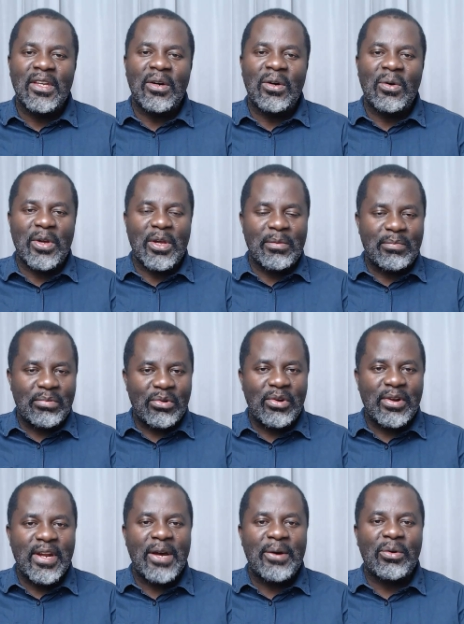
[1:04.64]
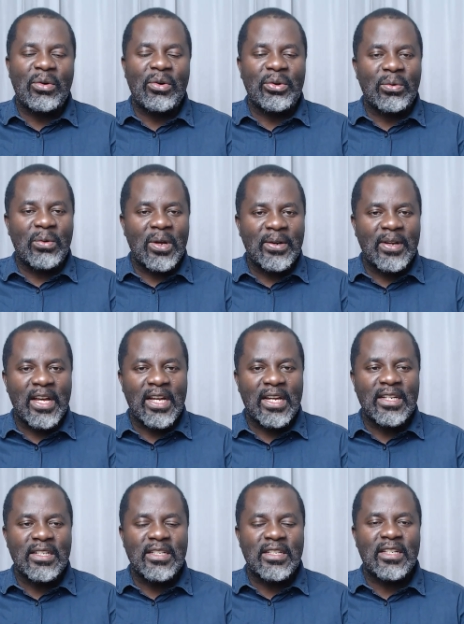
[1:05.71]
or a pronoun on one
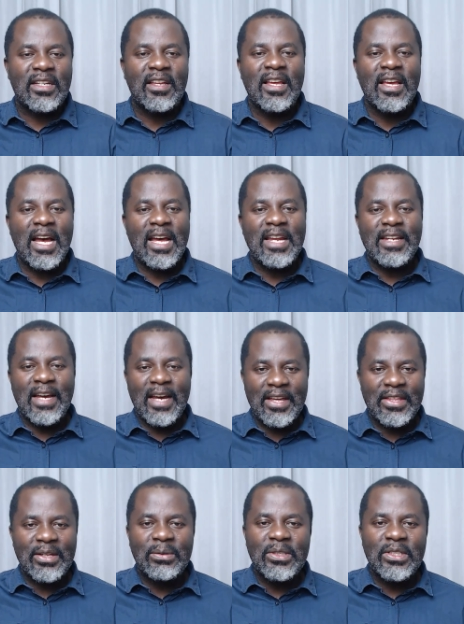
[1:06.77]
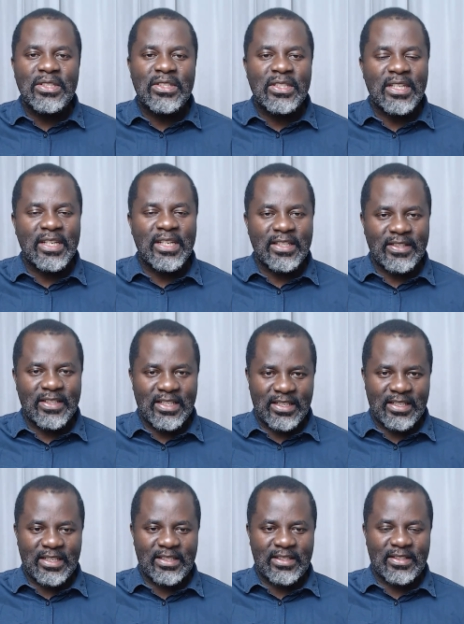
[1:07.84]
hand and other words in a
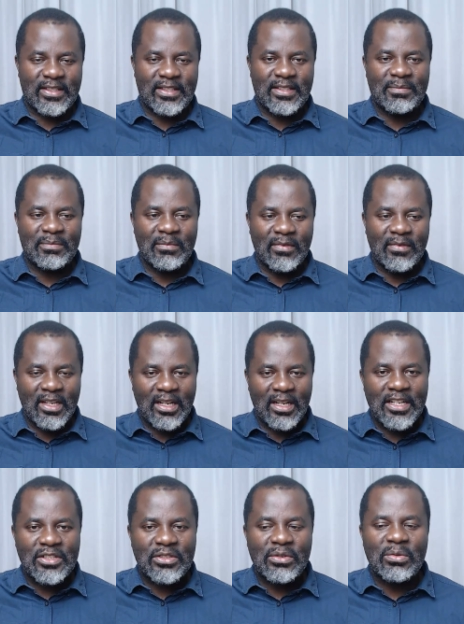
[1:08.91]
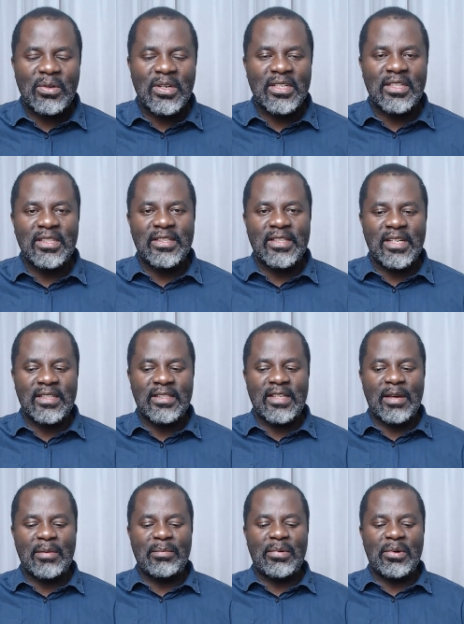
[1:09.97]
sentence. Let's look at this
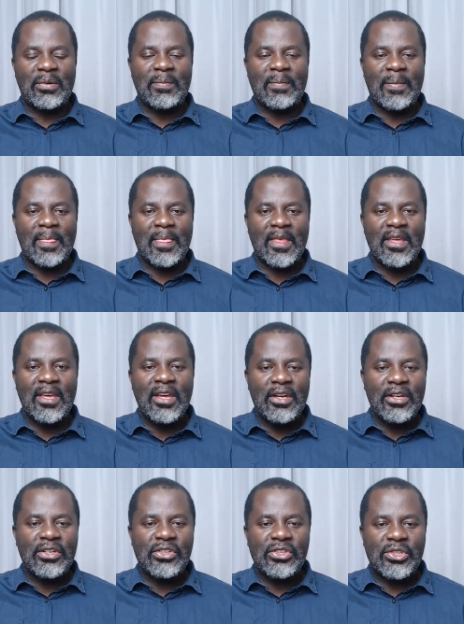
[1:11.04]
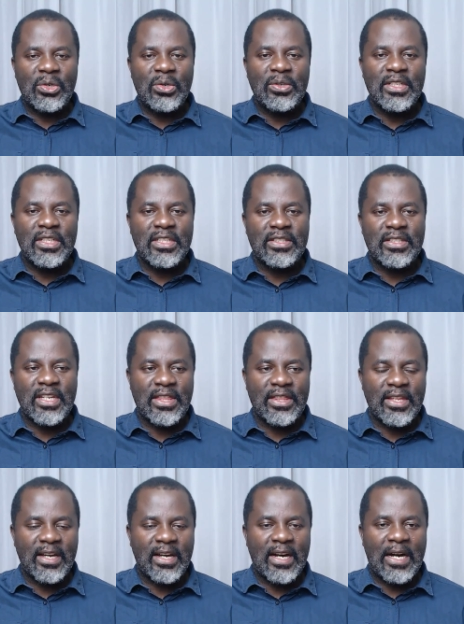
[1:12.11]
example. John is in
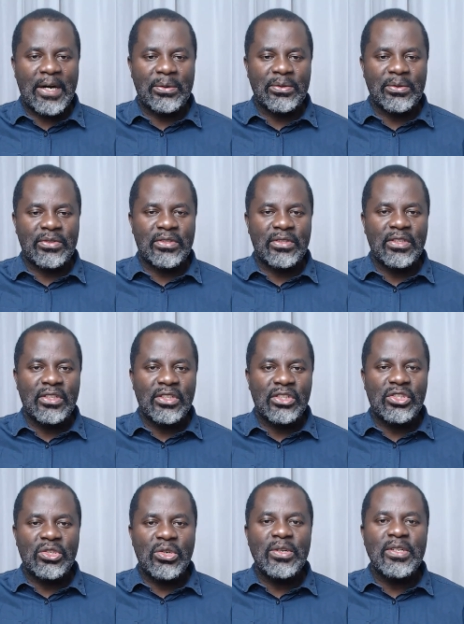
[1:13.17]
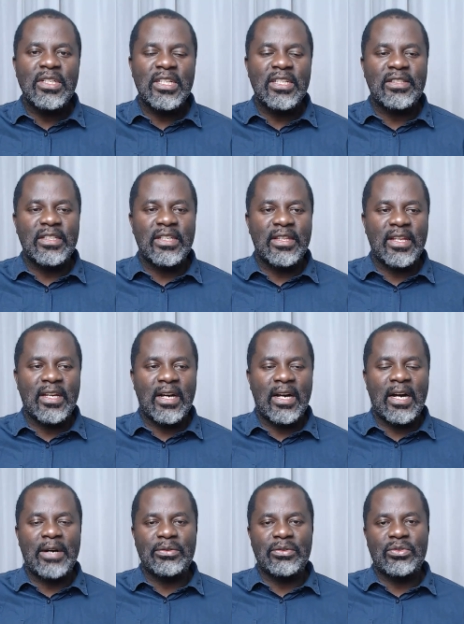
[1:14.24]
the house. John is in the
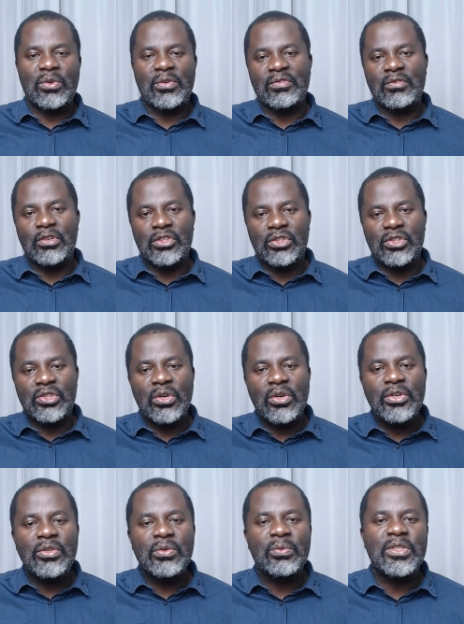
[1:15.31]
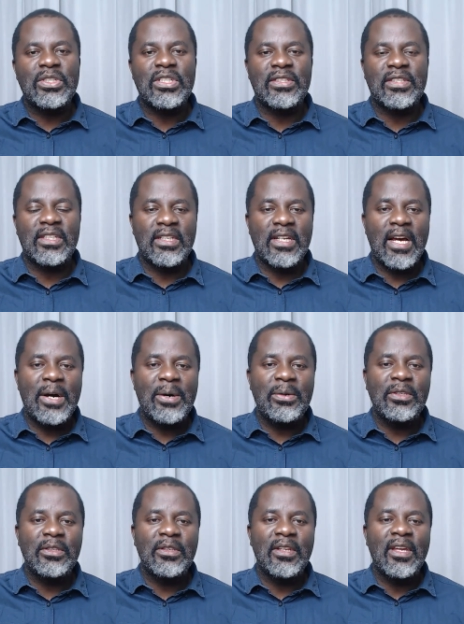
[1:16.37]
house. So we've got John, which is a
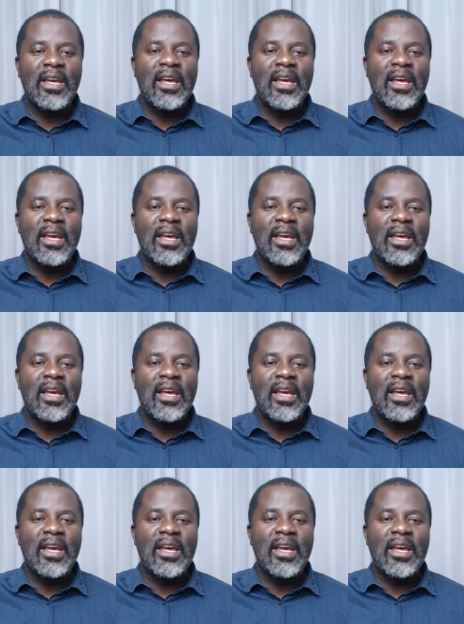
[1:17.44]
noun,